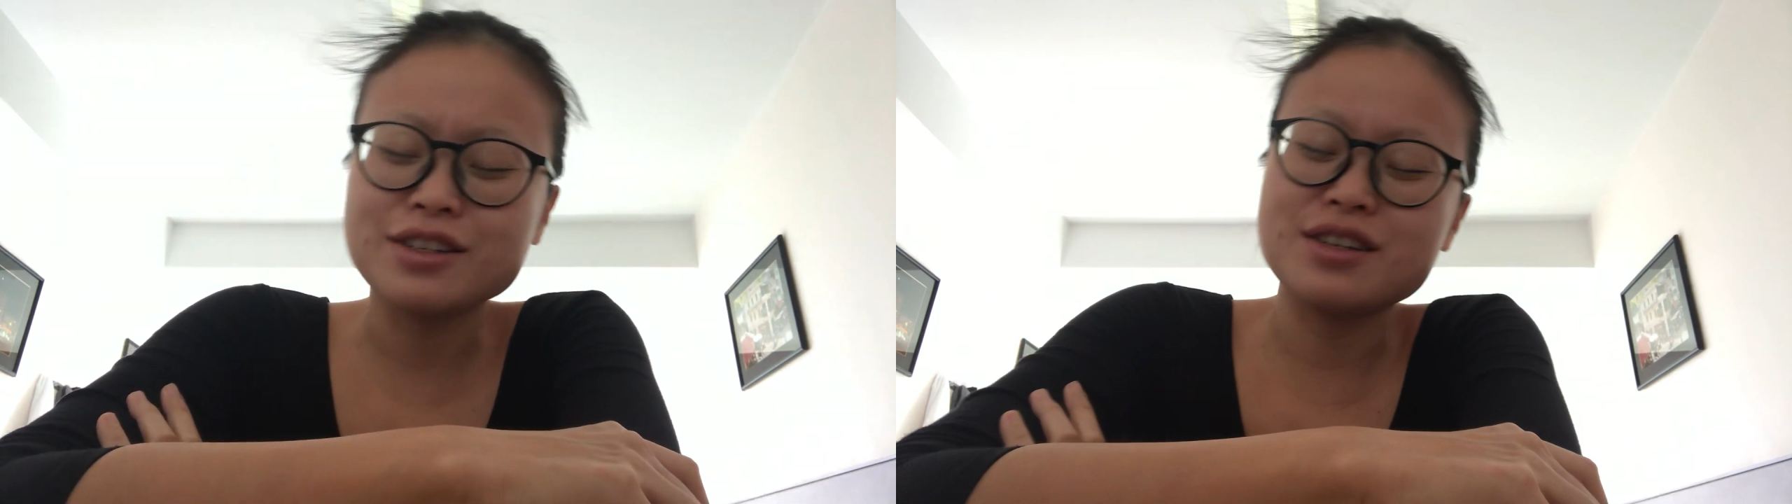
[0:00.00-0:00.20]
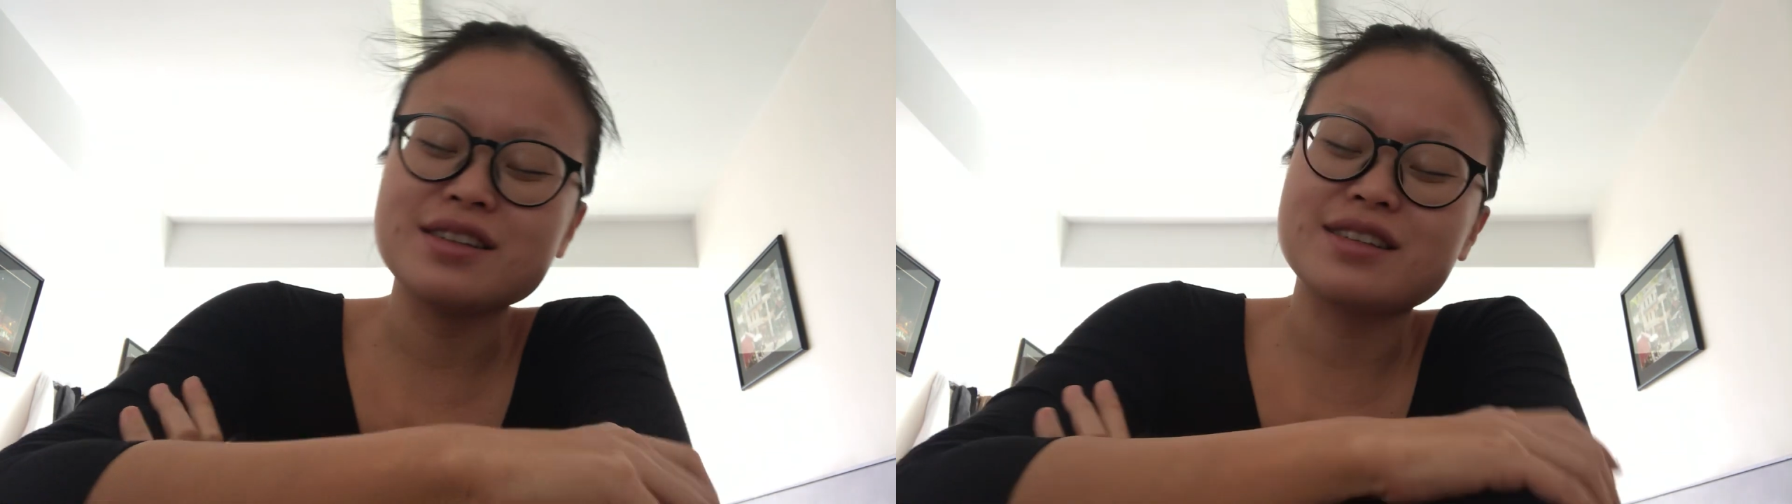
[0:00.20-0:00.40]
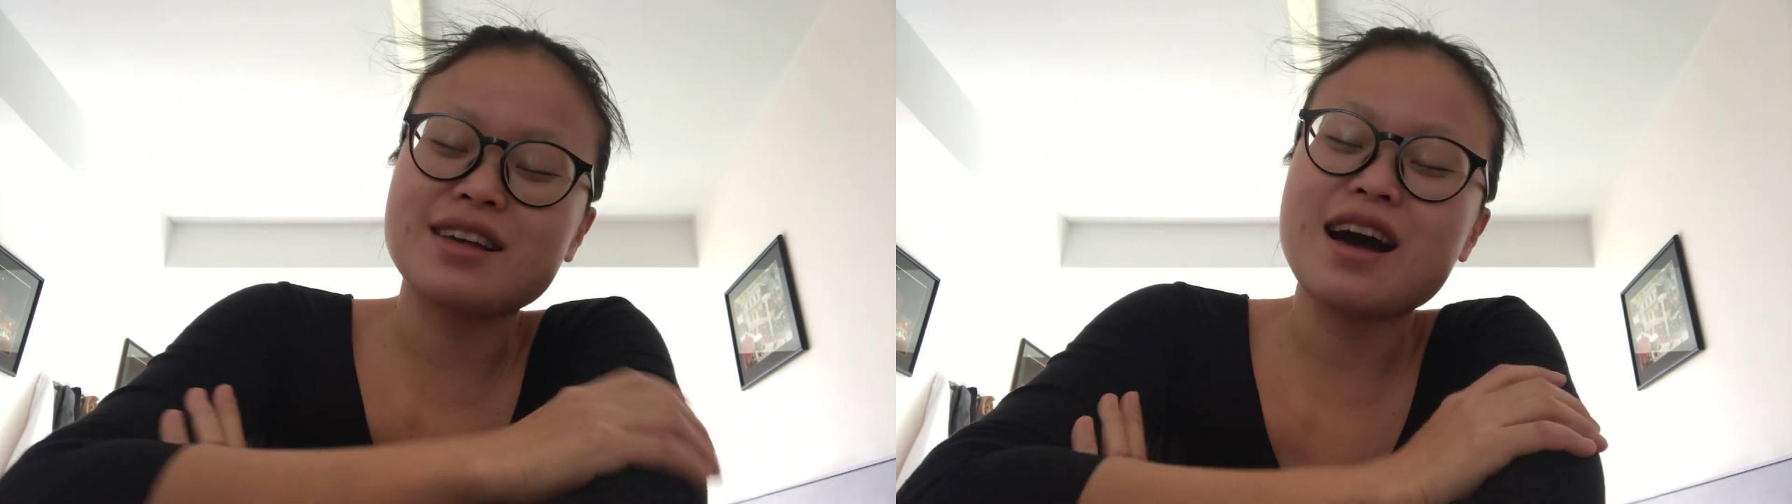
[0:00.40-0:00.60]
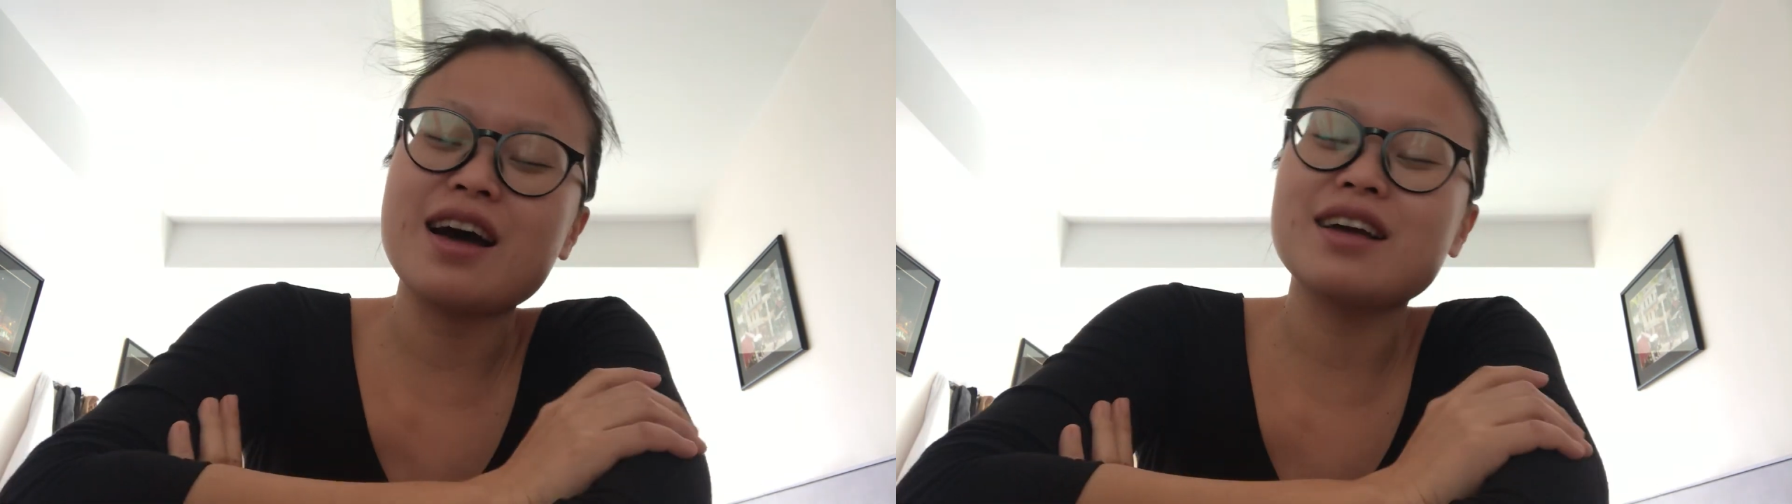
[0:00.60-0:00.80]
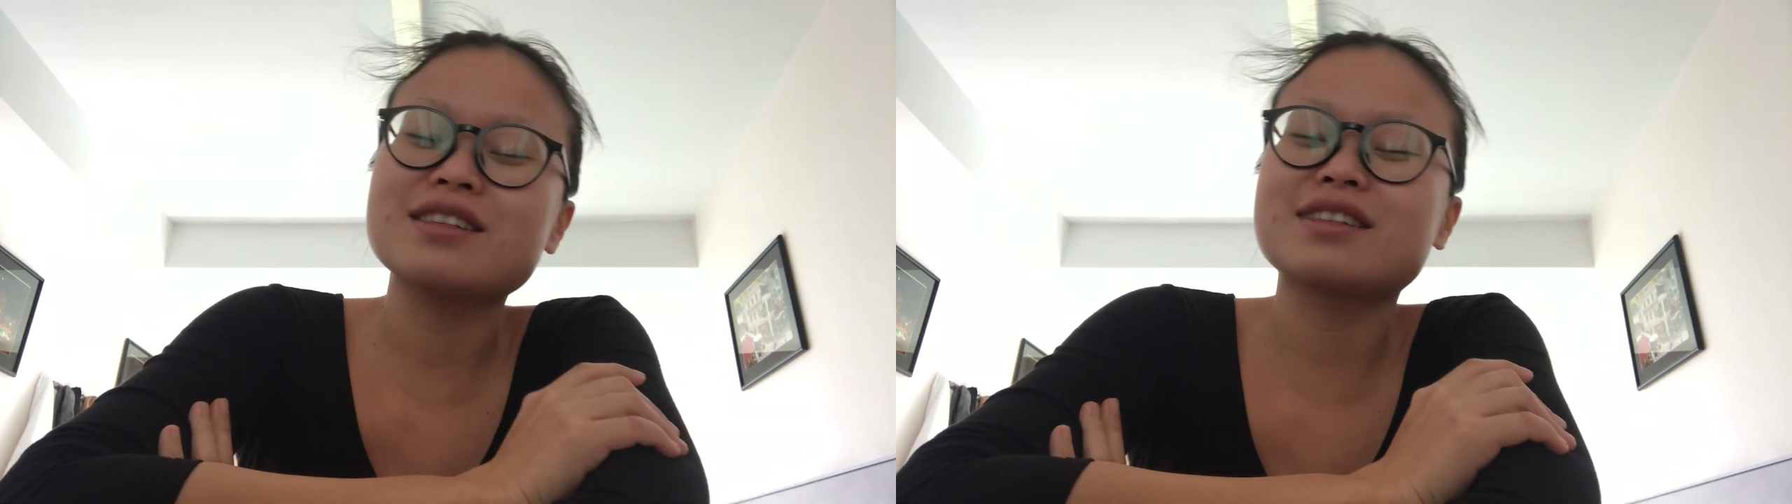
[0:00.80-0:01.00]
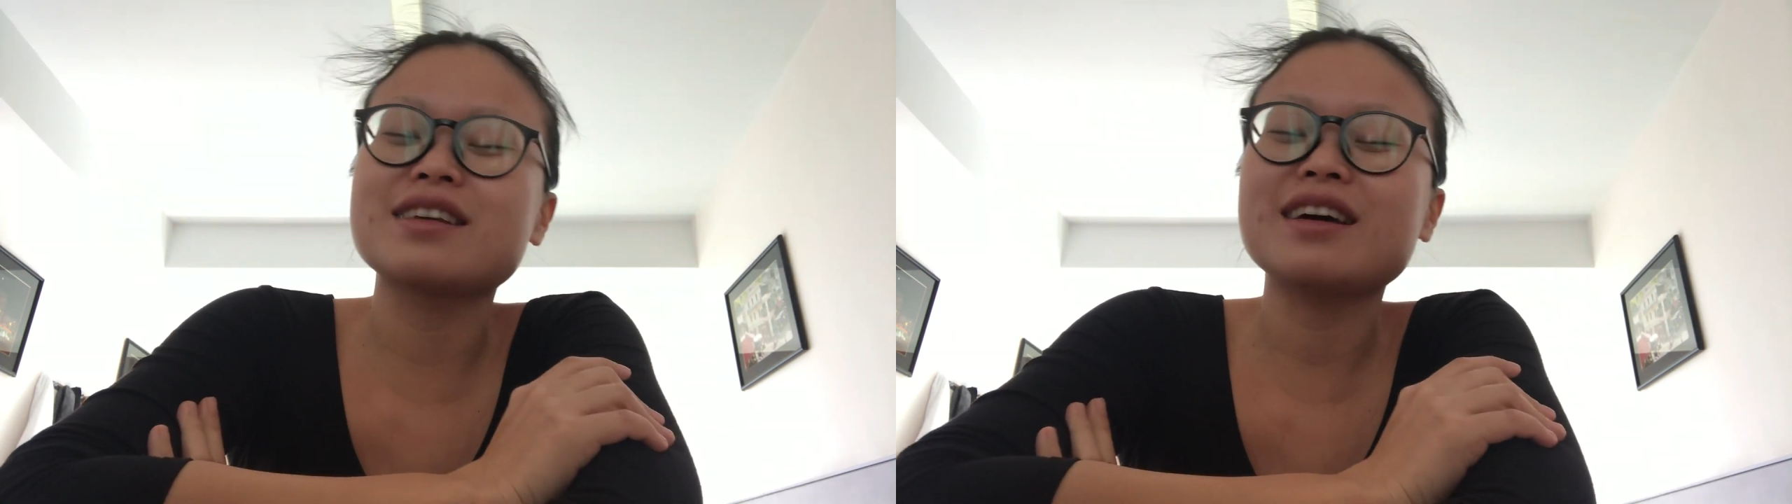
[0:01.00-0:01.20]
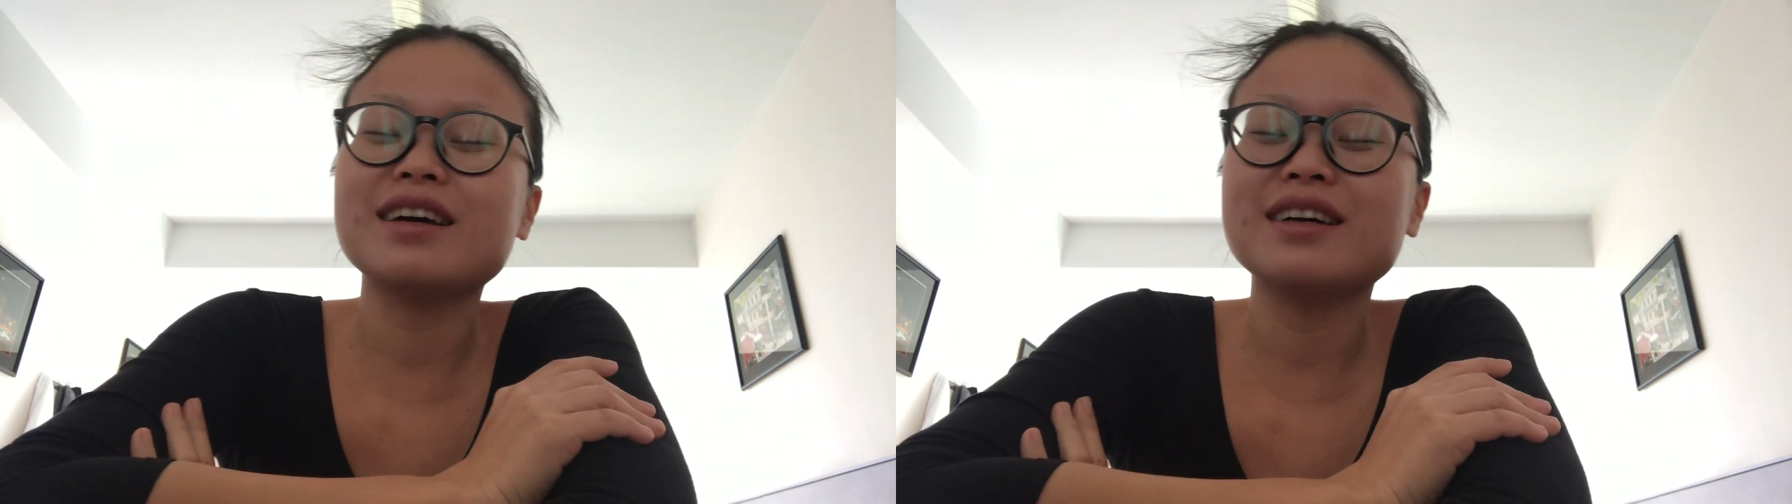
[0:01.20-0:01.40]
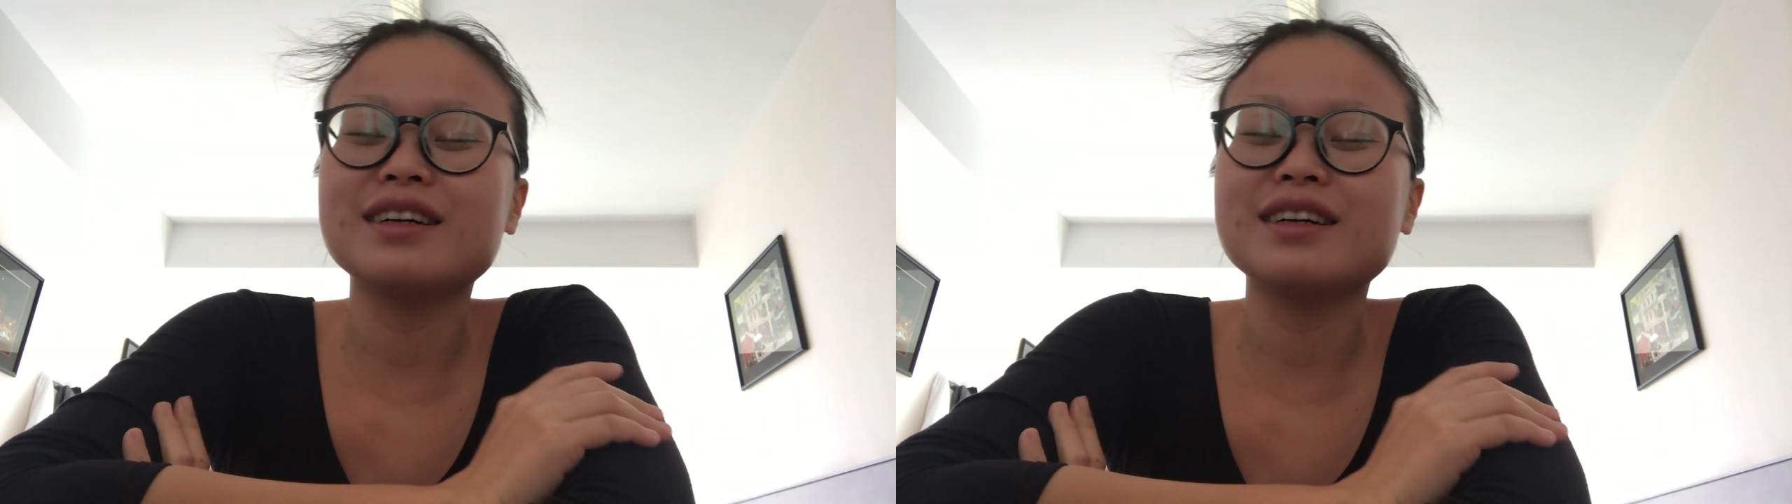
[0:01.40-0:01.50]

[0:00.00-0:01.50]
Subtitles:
just gonna sing.